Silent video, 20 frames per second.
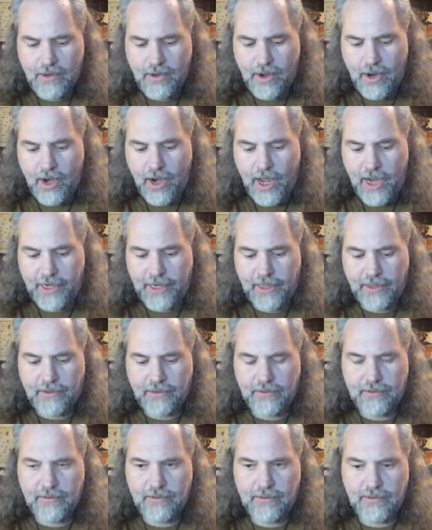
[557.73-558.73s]
I like it.
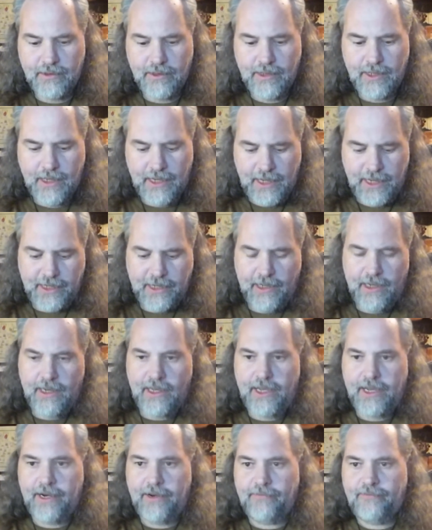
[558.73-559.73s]
I like it a
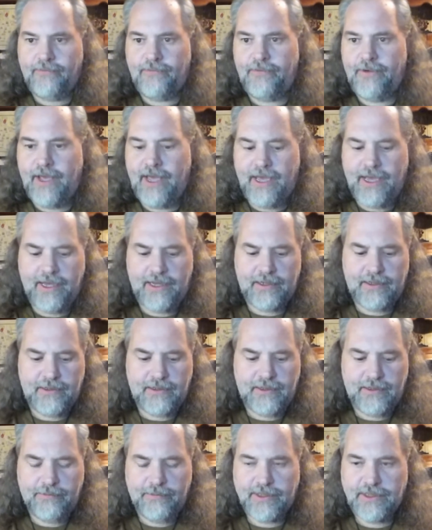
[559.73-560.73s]
lot. In fact,
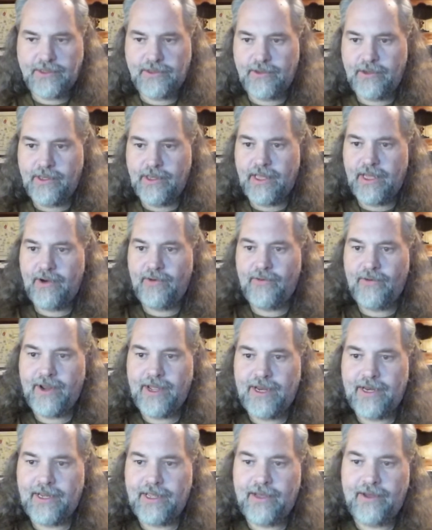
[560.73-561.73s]
let me show you that
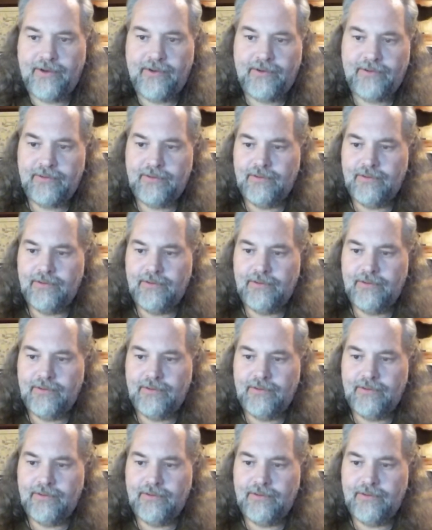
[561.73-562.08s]
right now.